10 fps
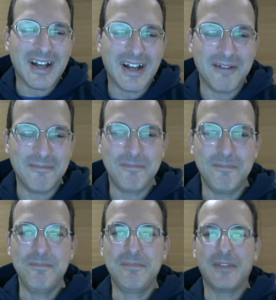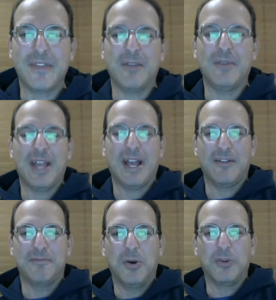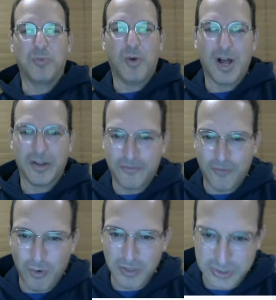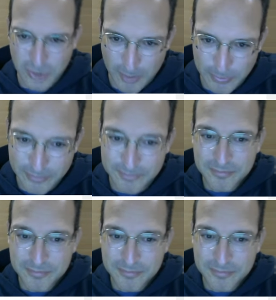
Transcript: um, then we have most wand, four sharps.